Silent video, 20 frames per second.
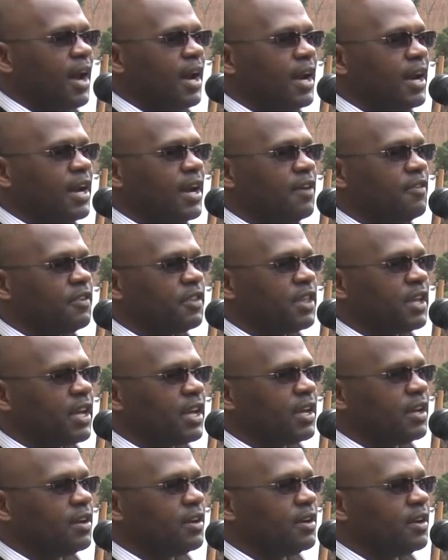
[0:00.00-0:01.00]
I didn't ever
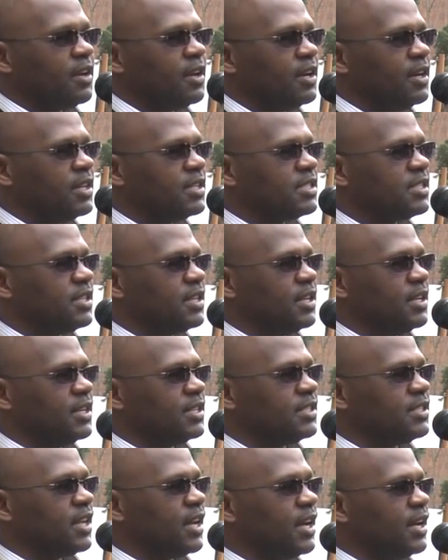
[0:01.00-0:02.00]
think in
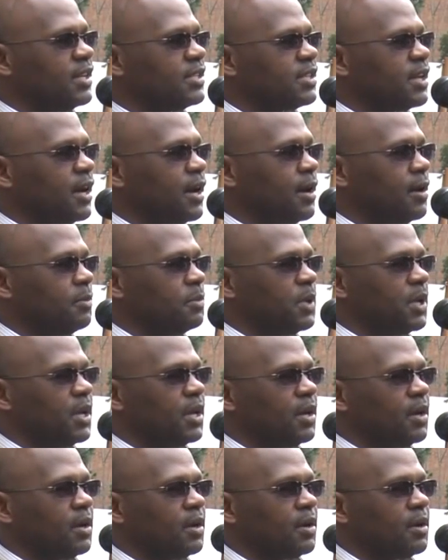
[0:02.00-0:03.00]
this day and time
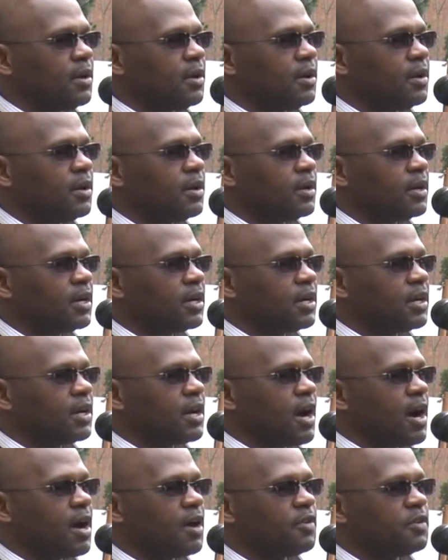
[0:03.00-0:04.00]
that
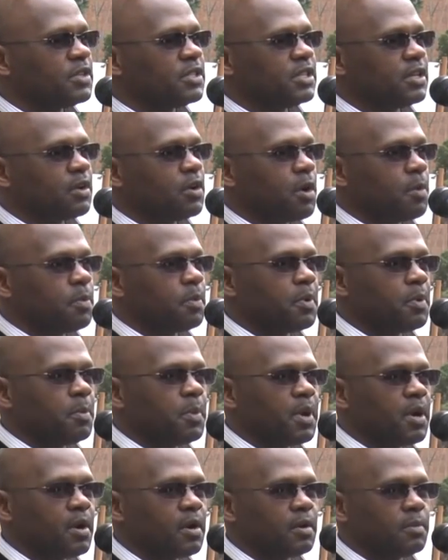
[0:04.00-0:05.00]
Congress and corporate
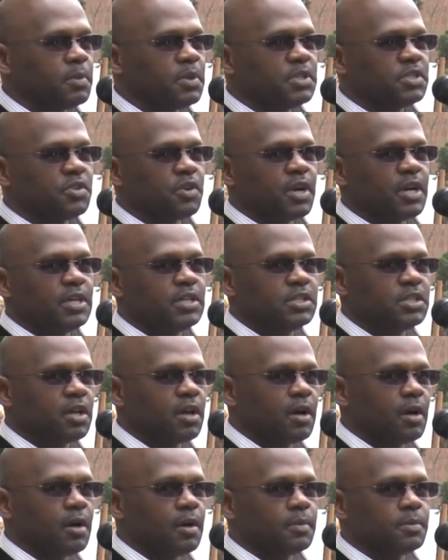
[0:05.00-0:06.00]
America be trading
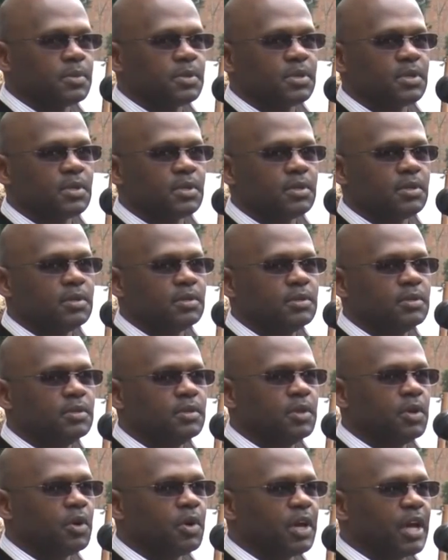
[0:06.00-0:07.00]
jobs,
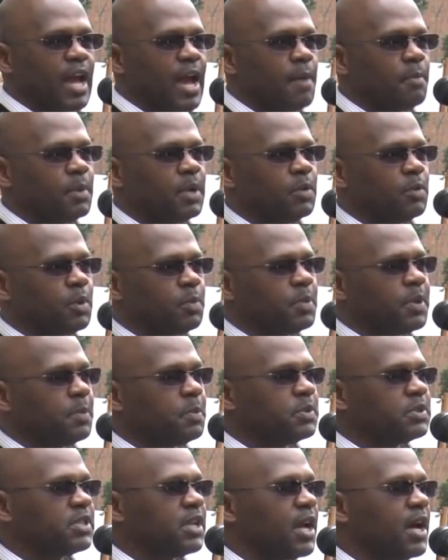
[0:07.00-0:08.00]
you know, gambling with
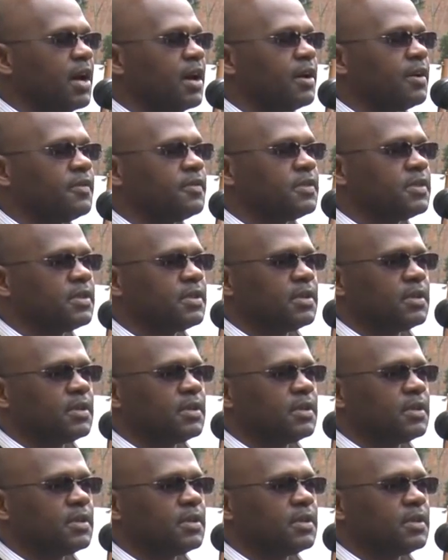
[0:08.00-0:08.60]
people's lives.